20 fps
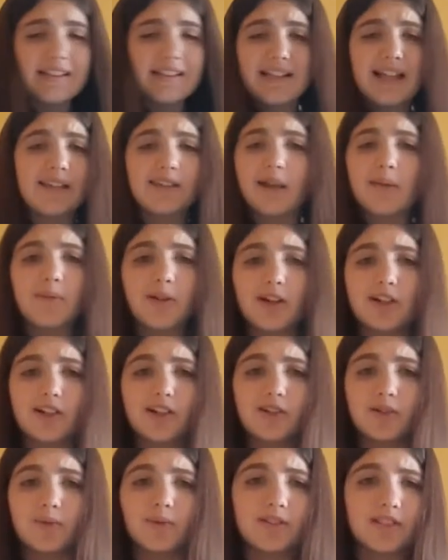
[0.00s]
I'm not gonna
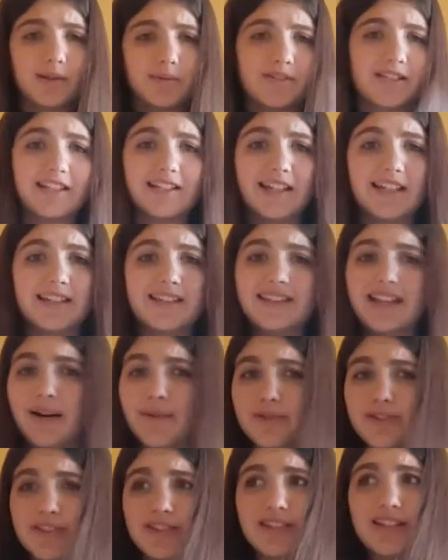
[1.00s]
do what Somerset did. That
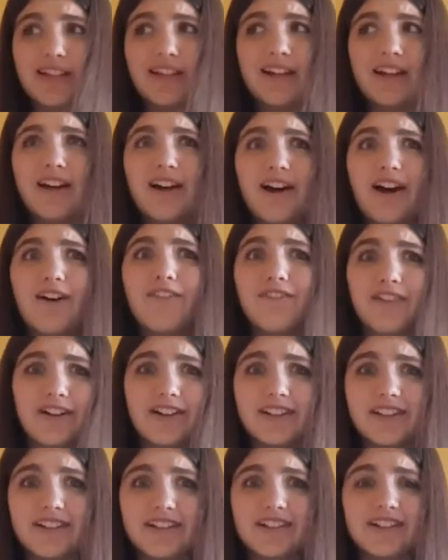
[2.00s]
was a
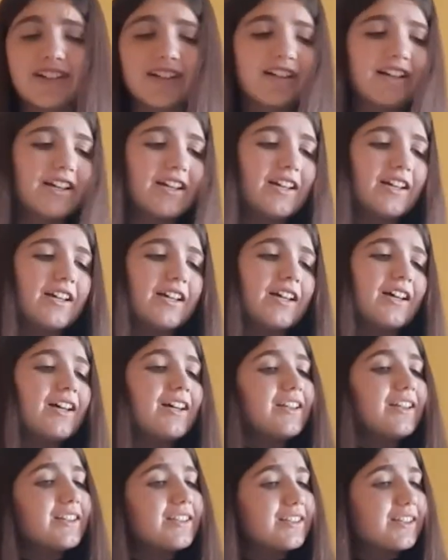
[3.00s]
failure.
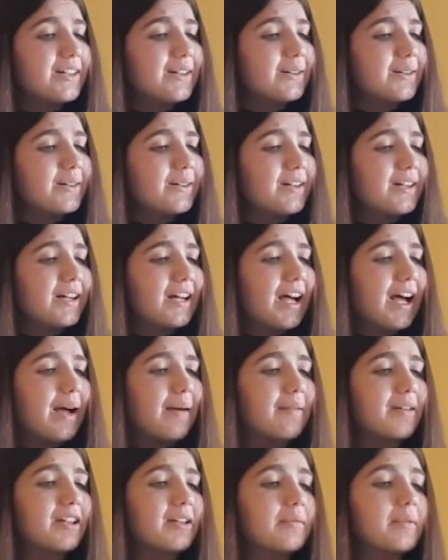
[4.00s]
So
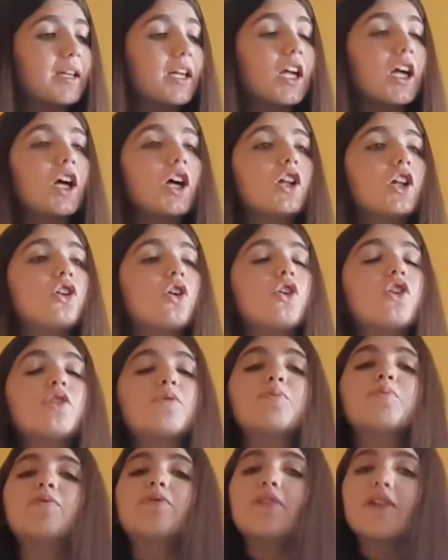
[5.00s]
I'm gonna be Lord
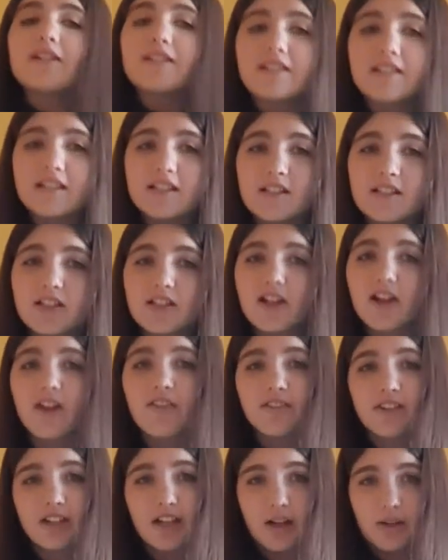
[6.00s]
President of
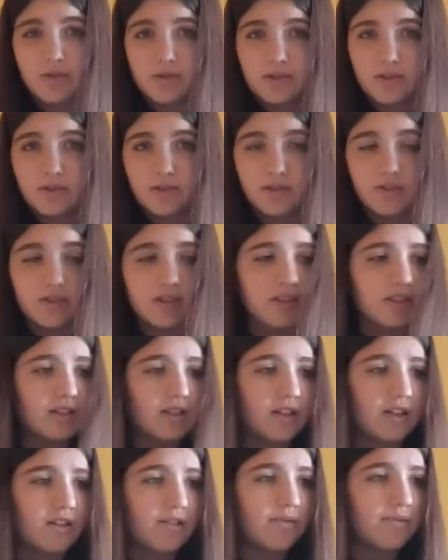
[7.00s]
the Council
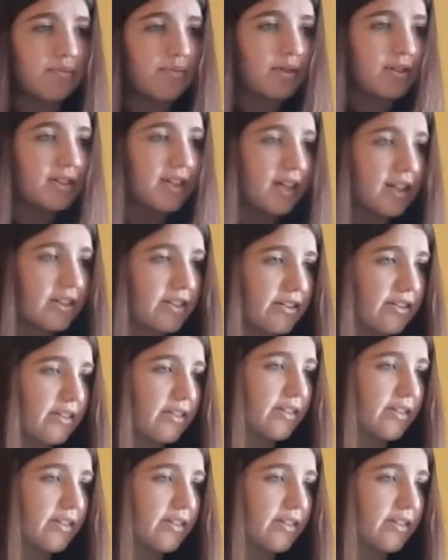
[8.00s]
instead of Protector.